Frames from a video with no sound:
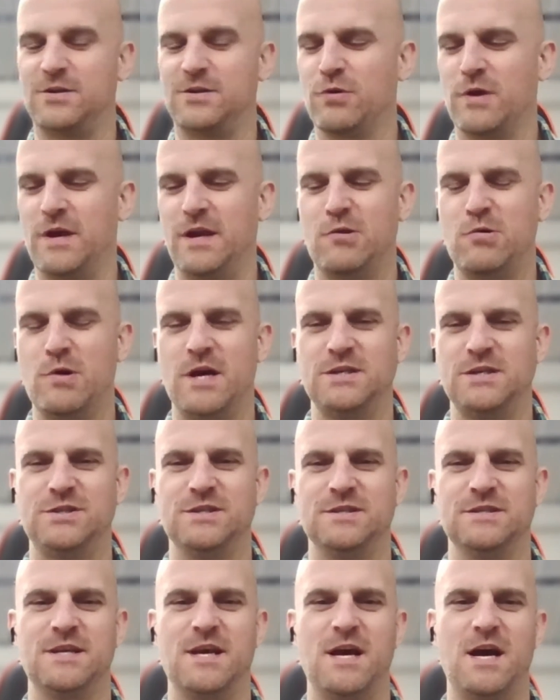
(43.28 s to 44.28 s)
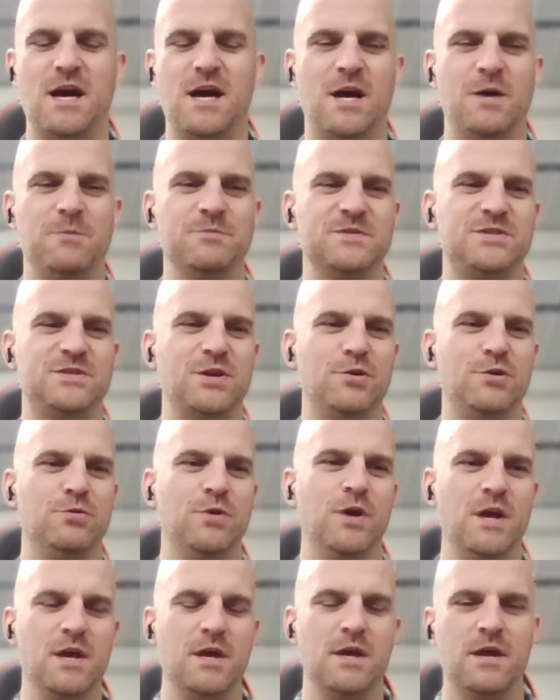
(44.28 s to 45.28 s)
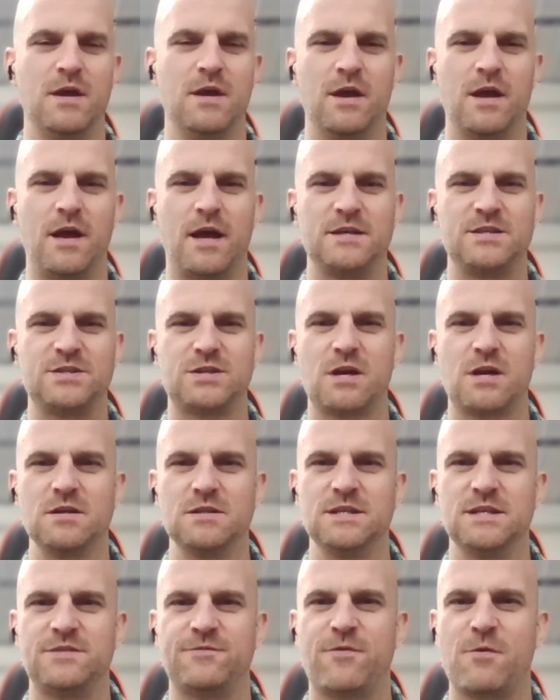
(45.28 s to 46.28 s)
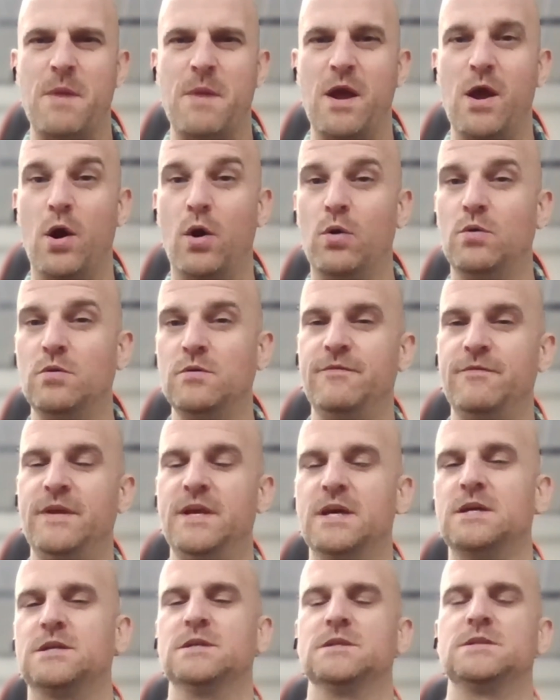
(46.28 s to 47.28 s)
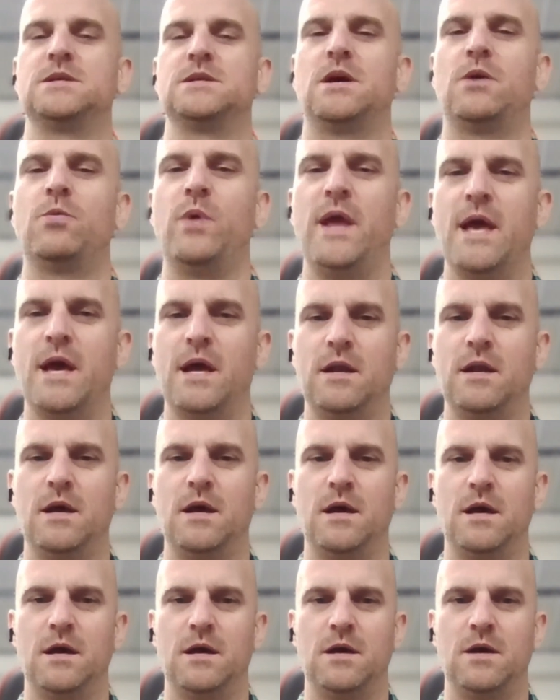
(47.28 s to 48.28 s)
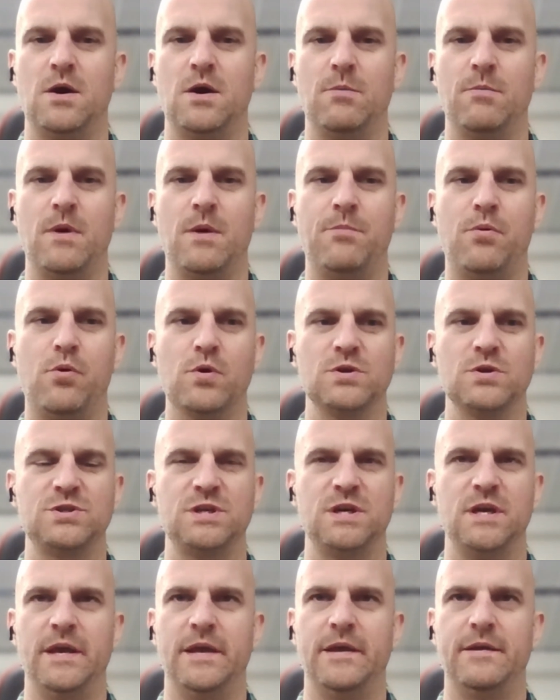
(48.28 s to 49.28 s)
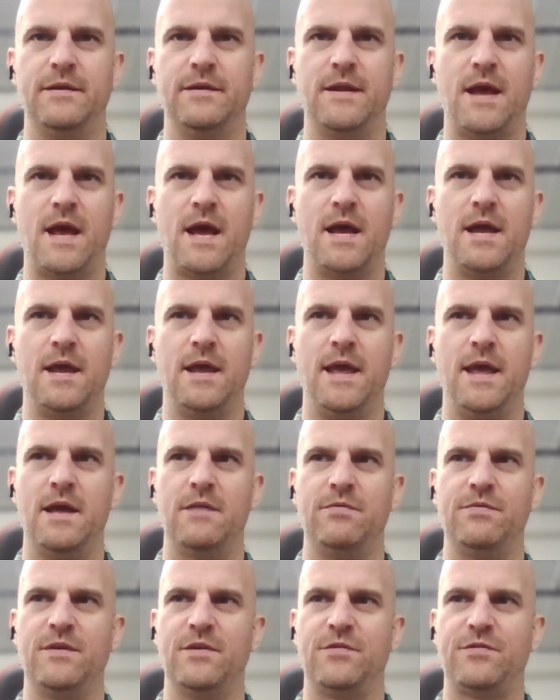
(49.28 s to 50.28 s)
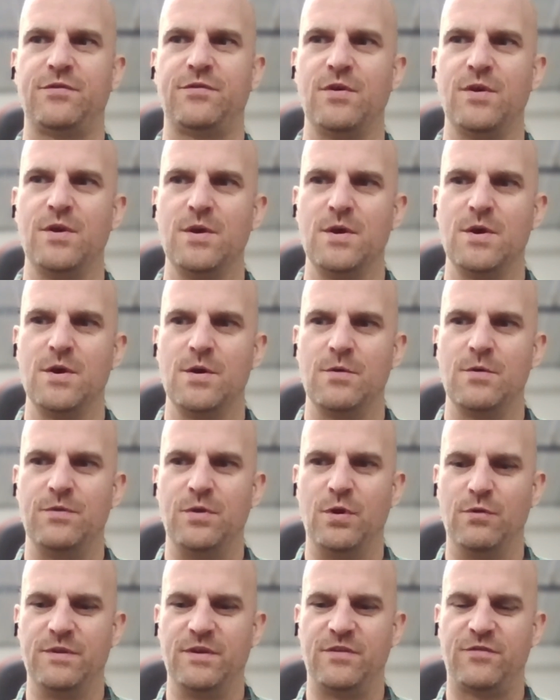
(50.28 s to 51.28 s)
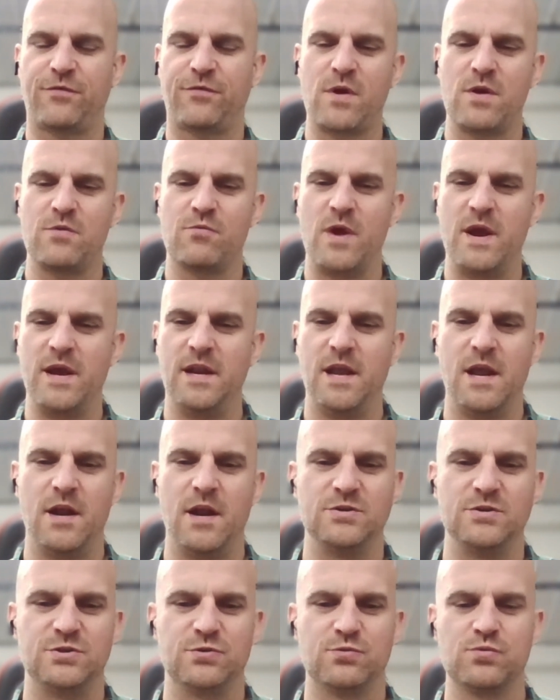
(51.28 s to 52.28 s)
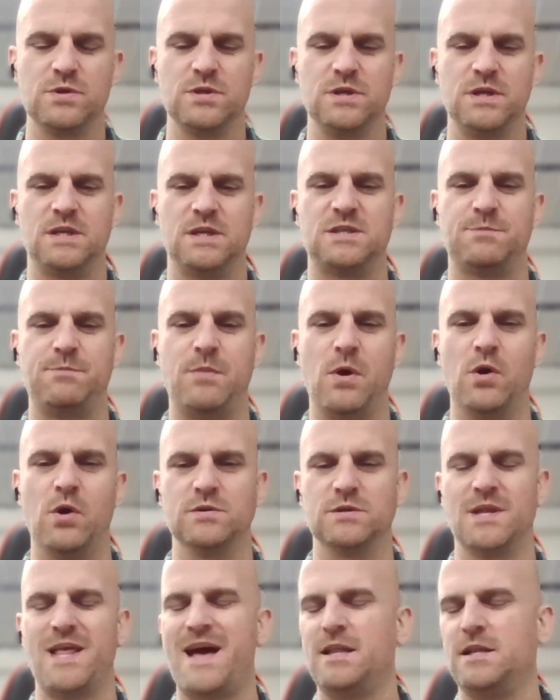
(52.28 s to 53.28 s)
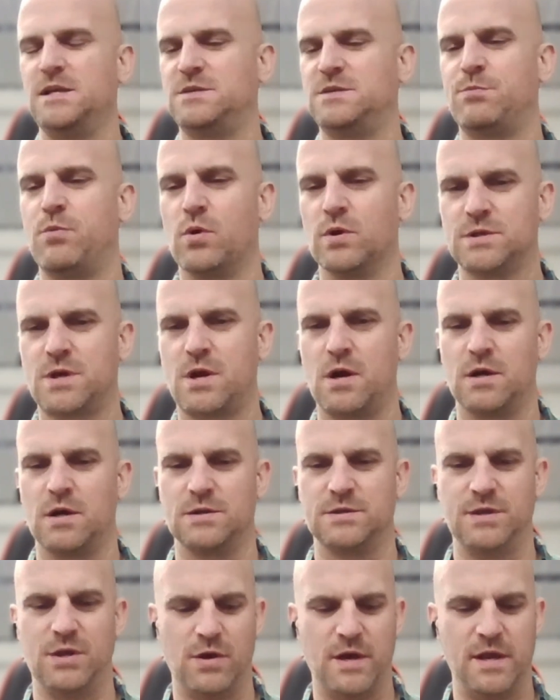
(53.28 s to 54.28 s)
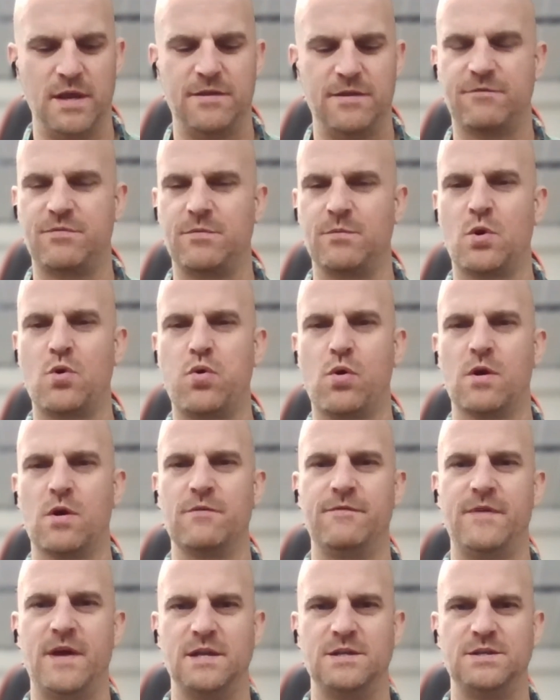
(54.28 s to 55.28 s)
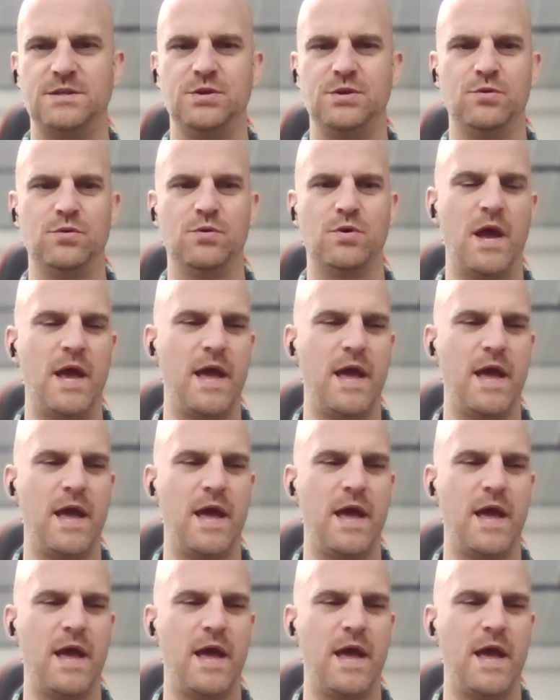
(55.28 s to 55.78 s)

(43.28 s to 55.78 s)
great questions. So I started this for my own vehicles. We had a Porsche, and I had this, these front radiators are really exposed. A lot of these sports cars, anything from Corvette to